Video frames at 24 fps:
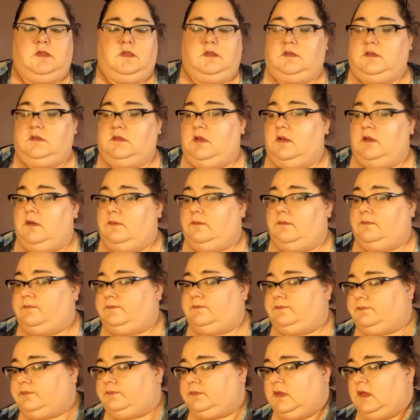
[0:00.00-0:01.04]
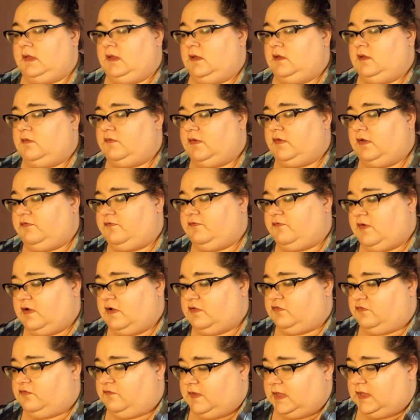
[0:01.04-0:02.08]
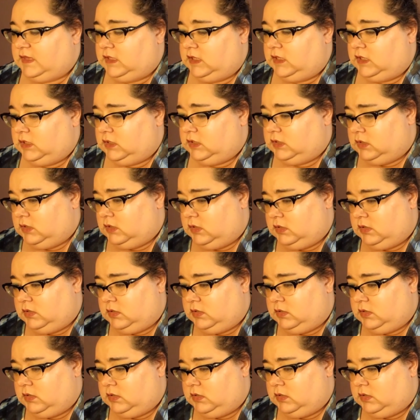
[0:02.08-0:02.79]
So, very fresh feeling.